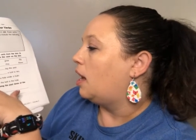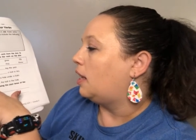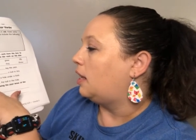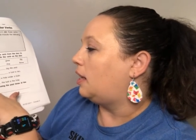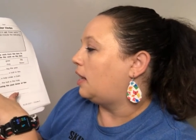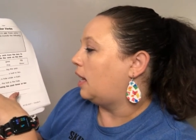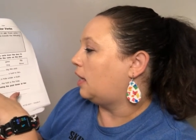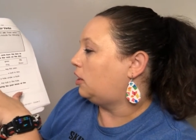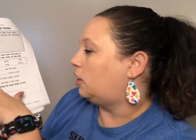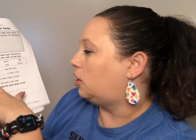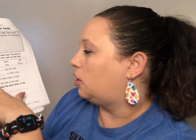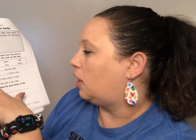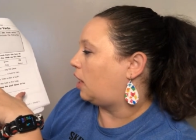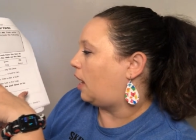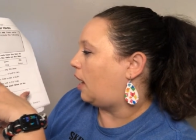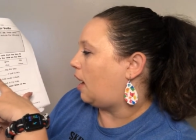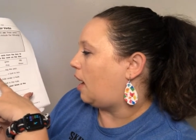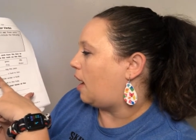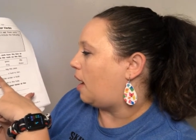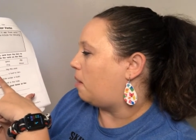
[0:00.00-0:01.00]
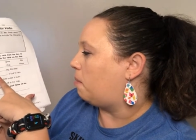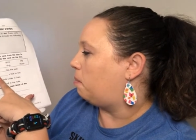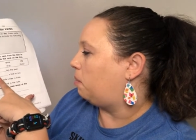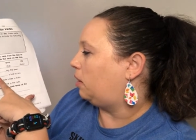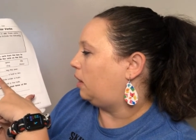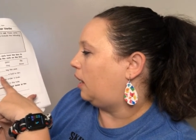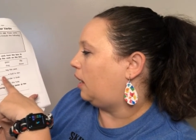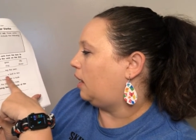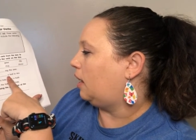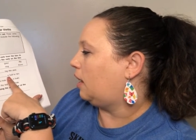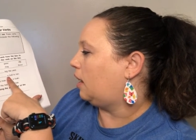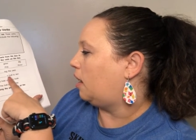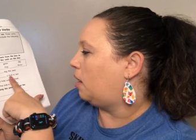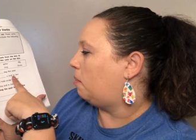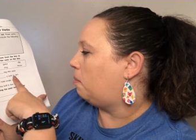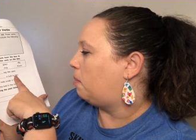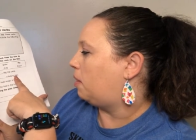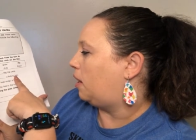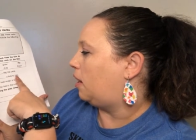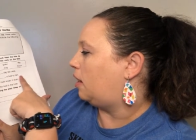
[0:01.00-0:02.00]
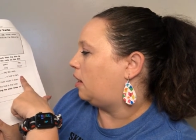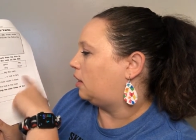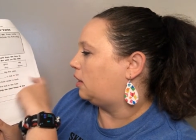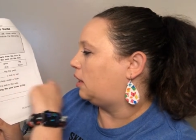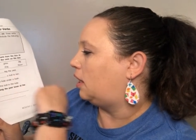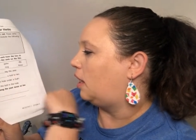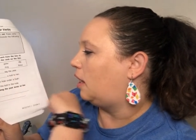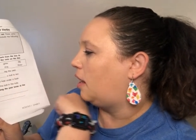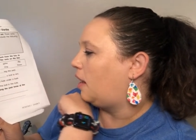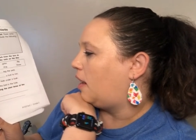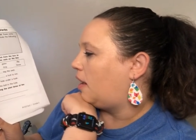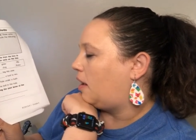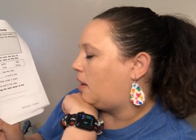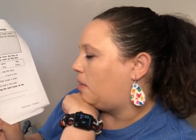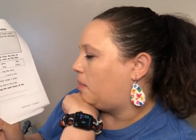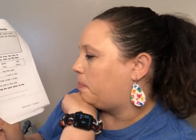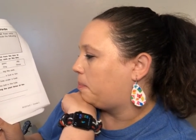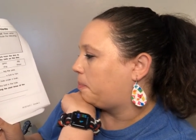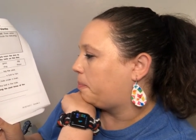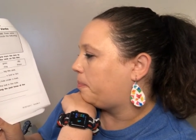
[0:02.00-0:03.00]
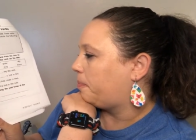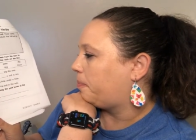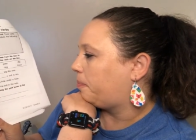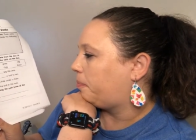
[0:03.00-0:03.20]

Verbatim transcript: Yesterday I blank a ball to him.